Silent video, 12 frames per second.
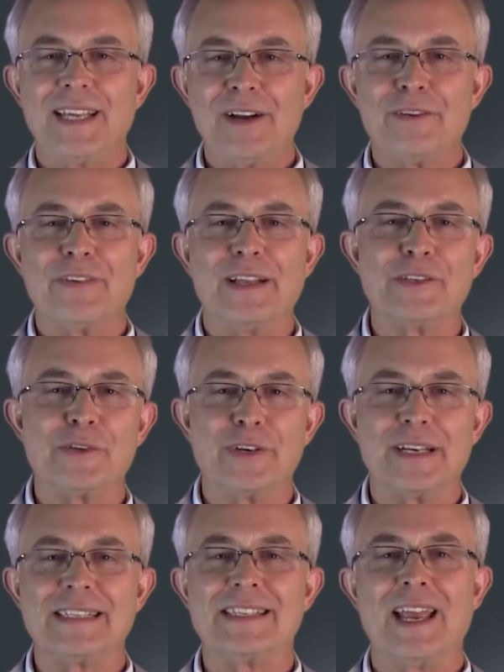Center vents are
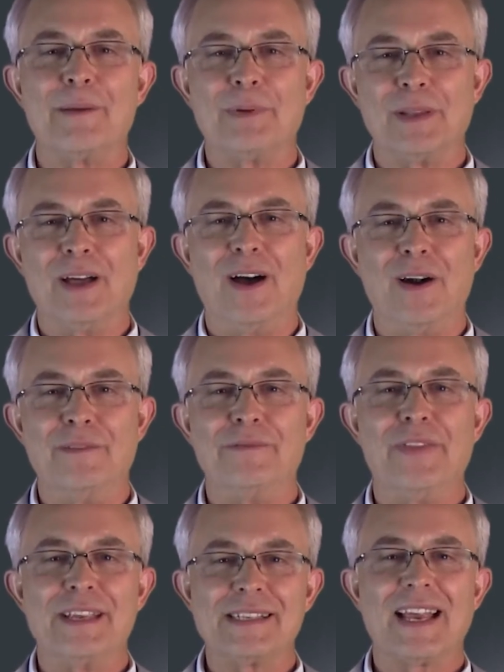an example
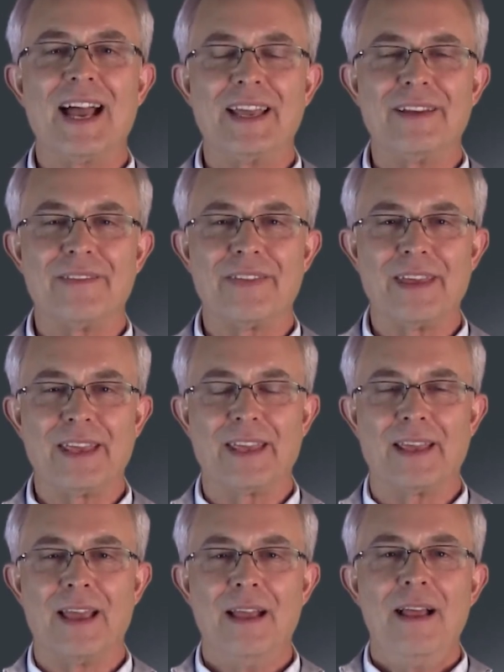of this kind of
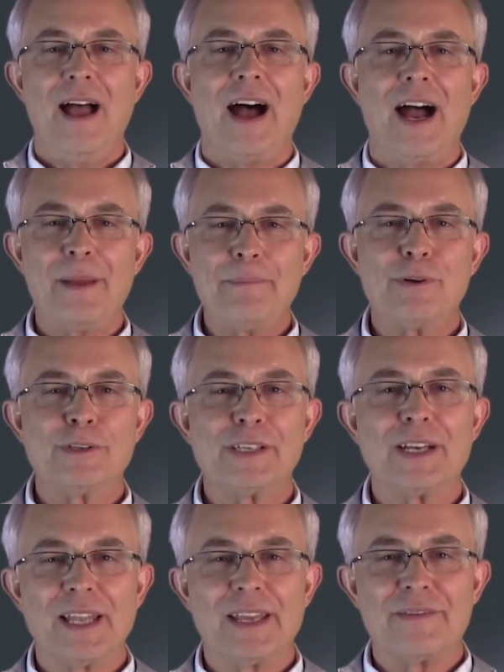thinking. I
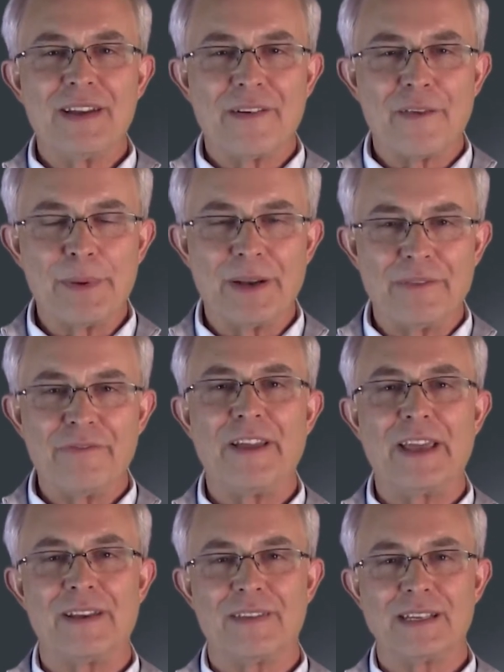personally have never been a
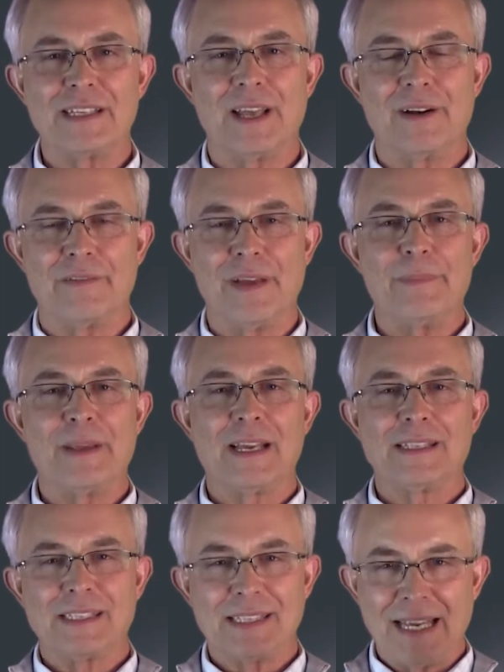fan of the center vent
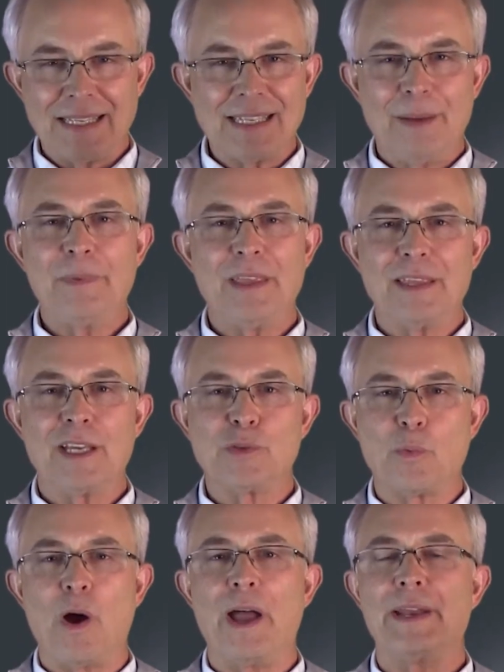because it takes something
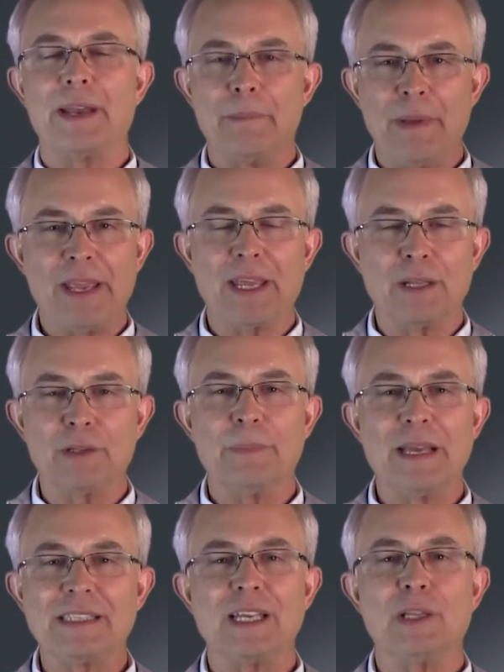this wide and makes
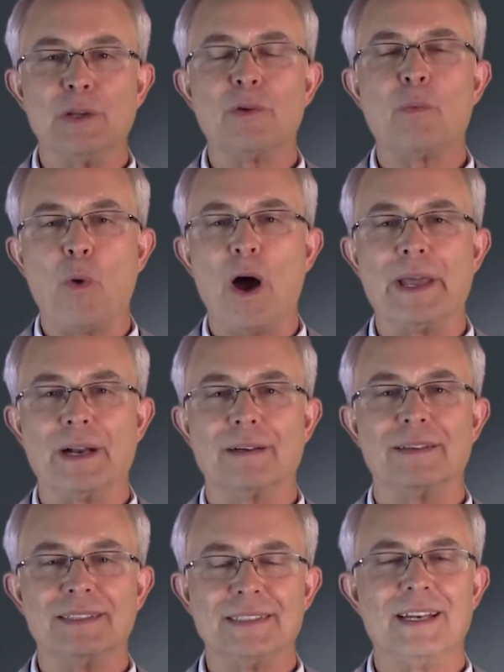it look wider.
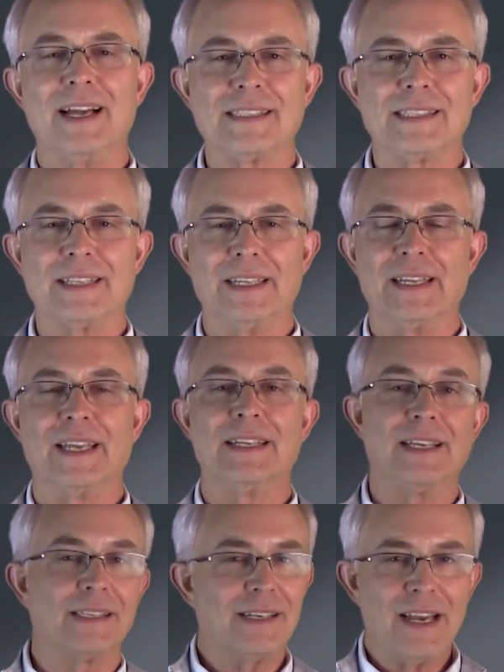It's not sleek. It
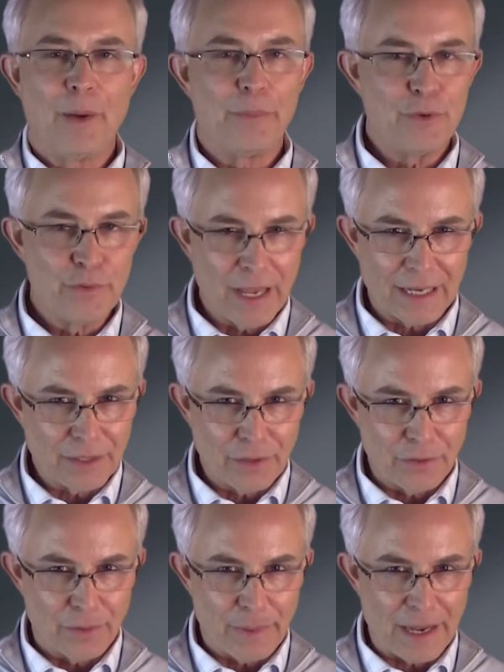doesn't help you get to
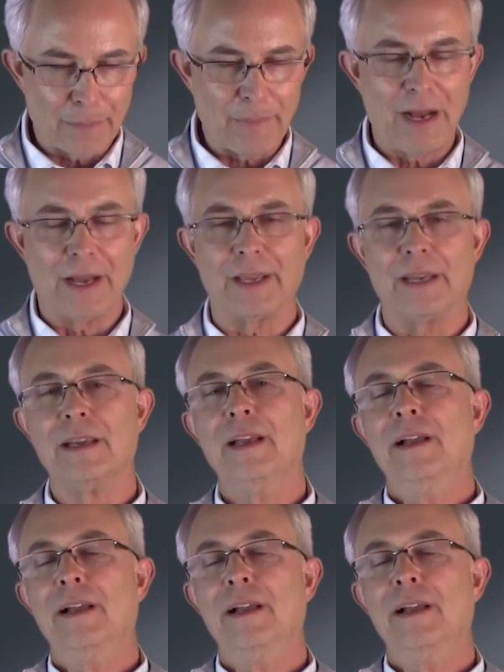your back pocket.